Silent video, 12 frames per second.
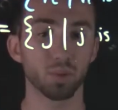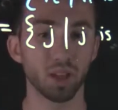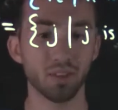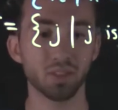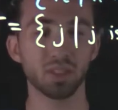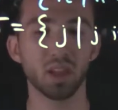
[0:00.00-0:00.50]
we
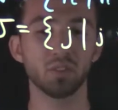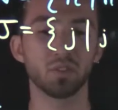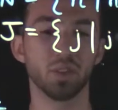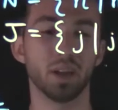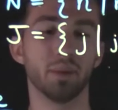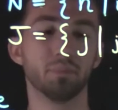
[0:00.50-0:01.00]
have a thing
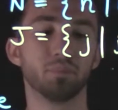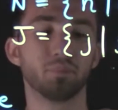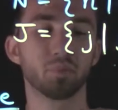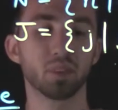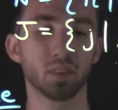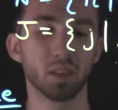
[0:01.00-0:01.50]
for that,
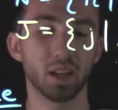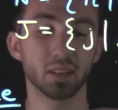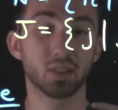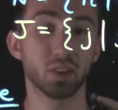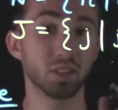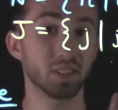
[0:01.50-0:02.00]
and it's
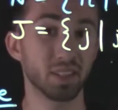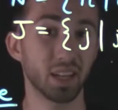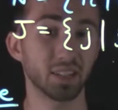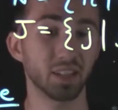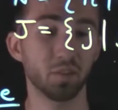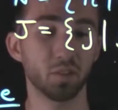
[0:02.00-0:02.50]
called the
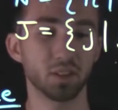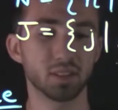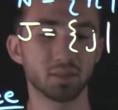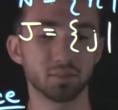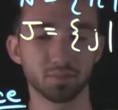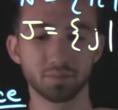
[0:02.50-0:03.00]
set difference.